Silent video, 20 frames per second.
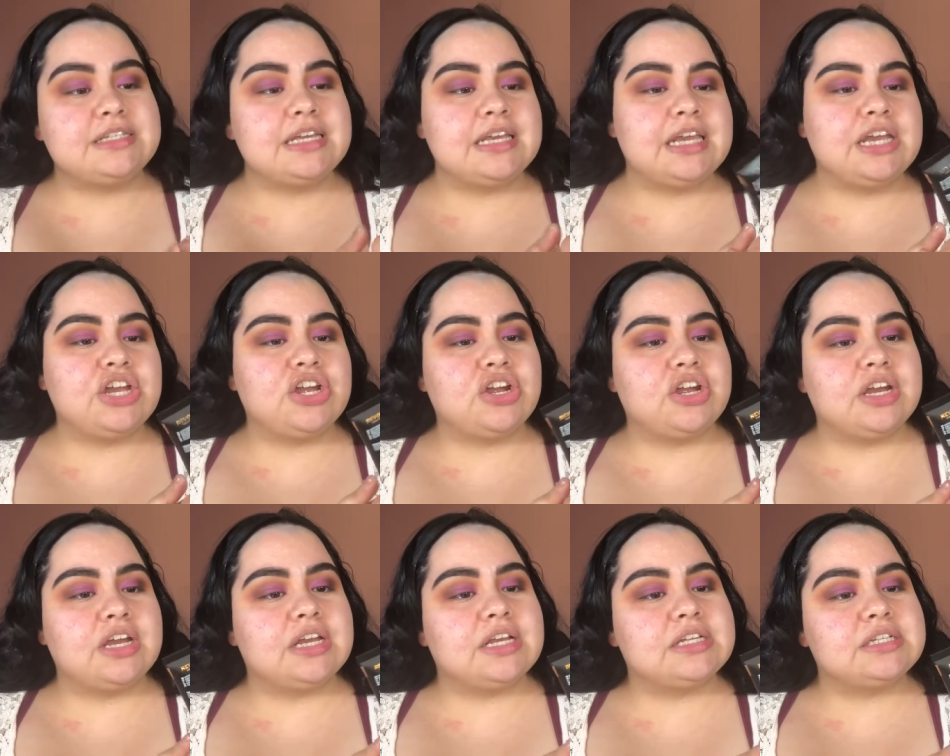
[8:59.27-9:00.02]
here
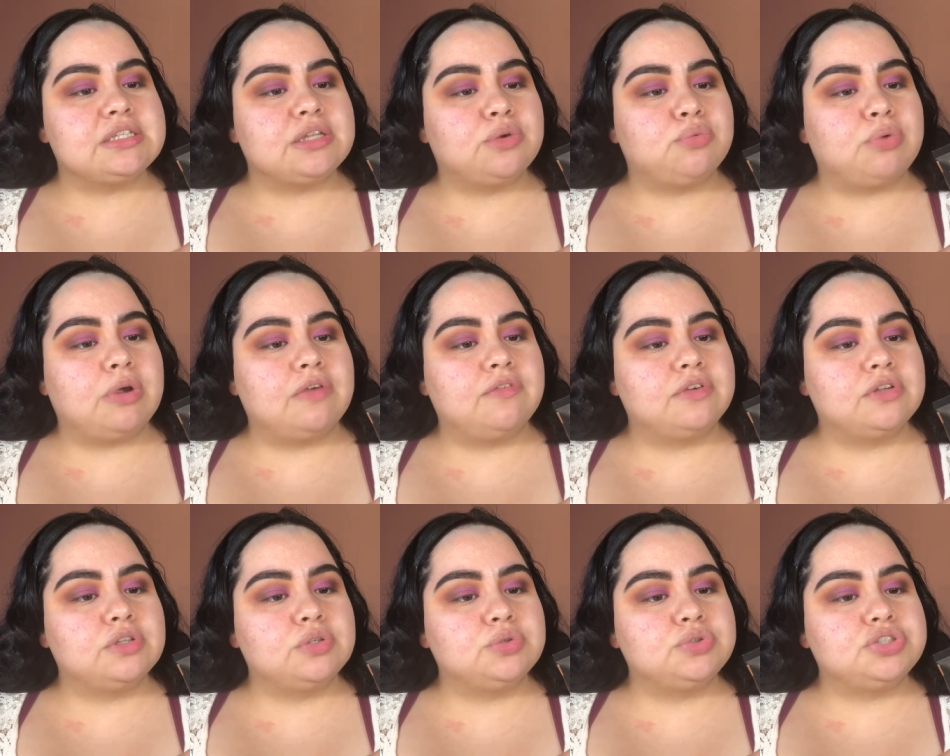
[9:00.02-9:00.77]
is the
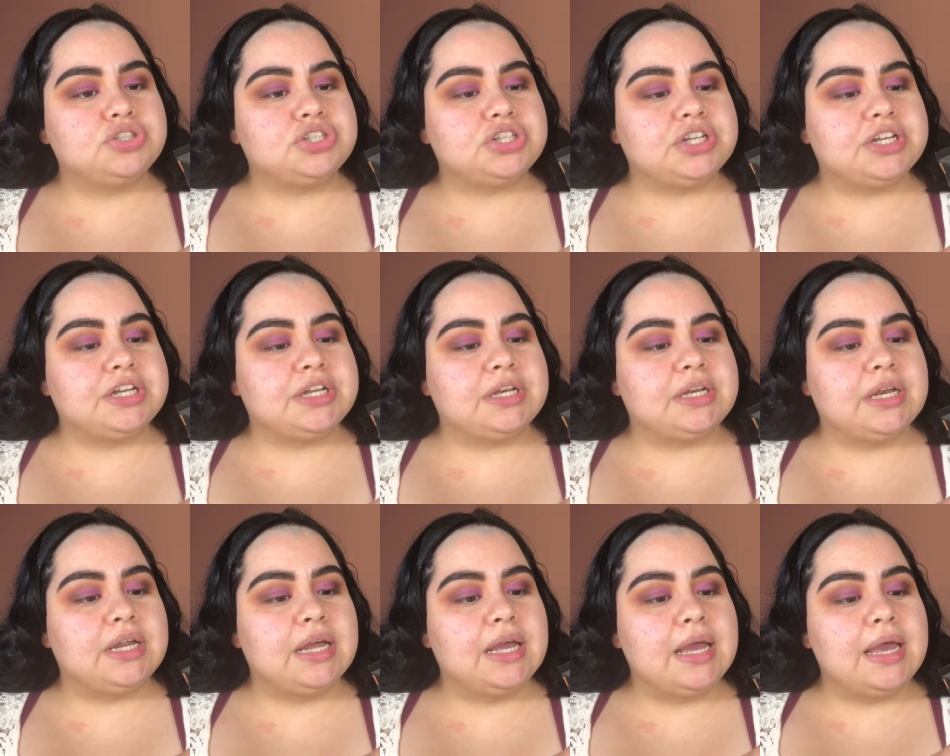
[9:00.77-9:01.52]

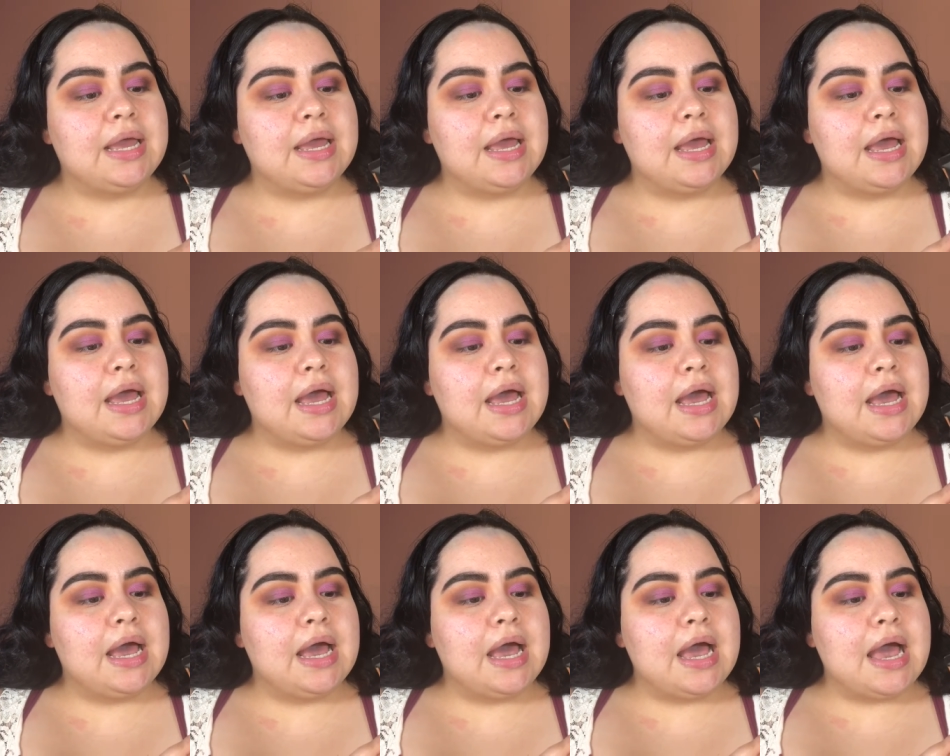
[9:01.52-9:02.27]
Revolution
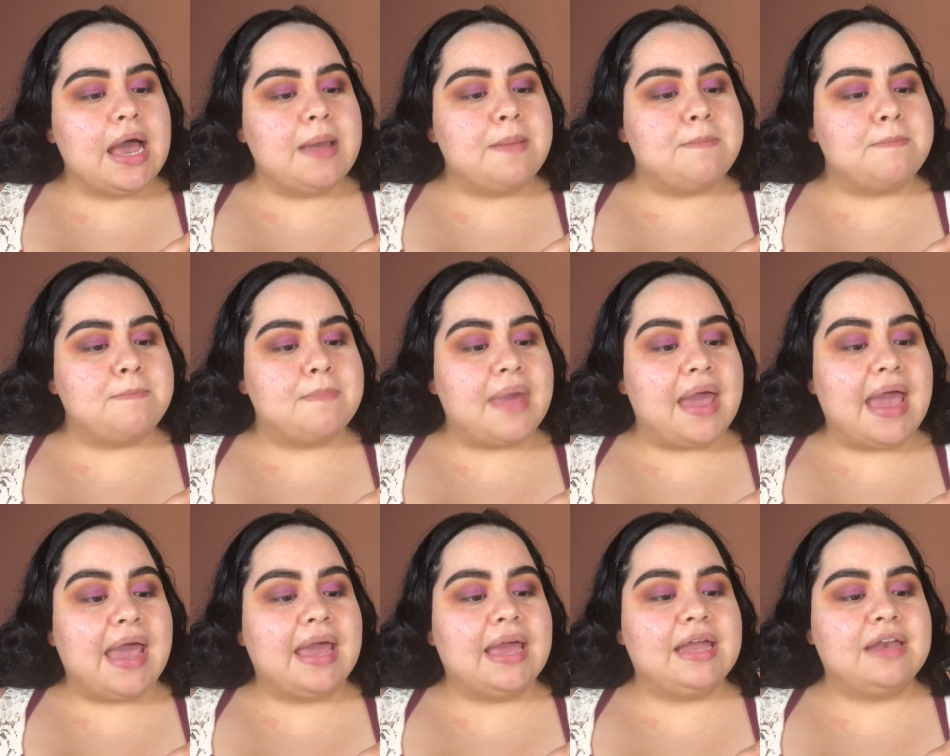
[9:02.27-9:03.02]

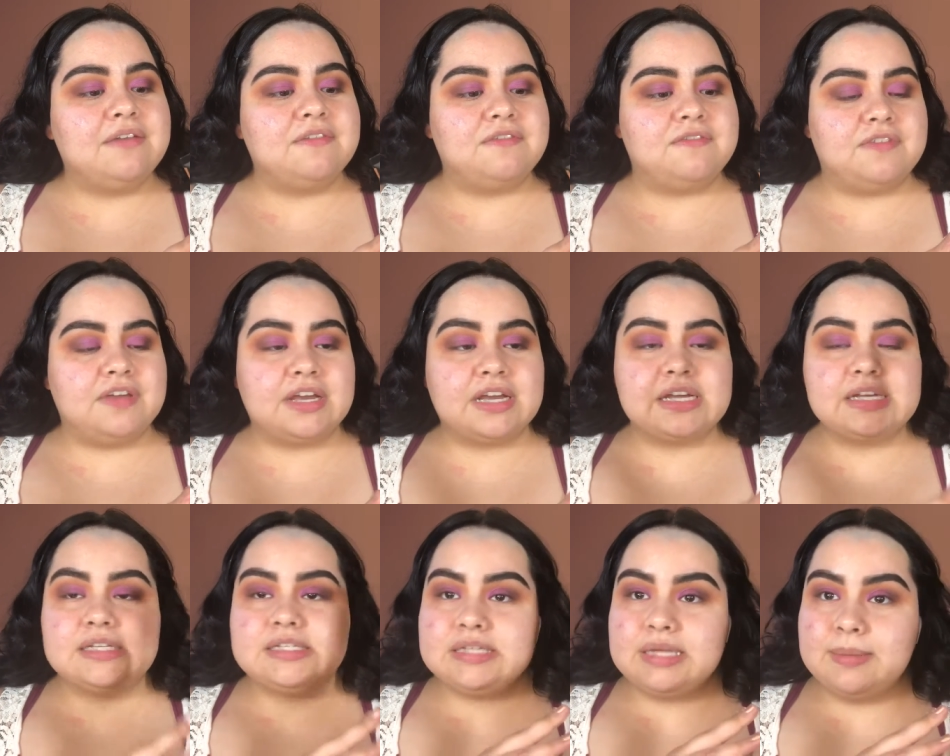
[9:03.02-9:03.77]
matte and
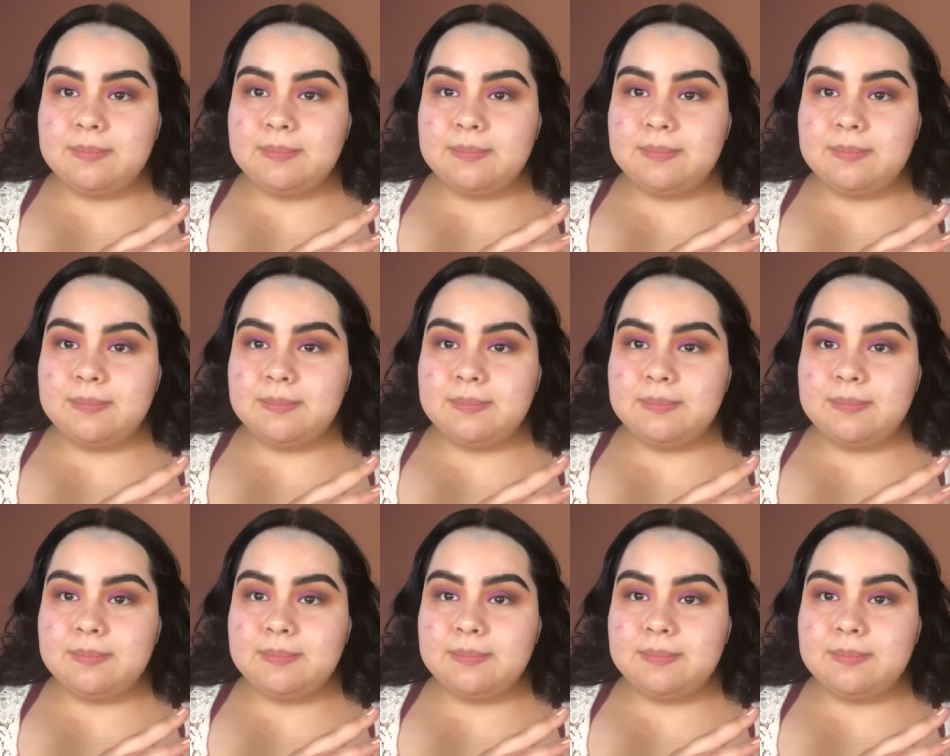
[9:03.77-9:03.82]
fix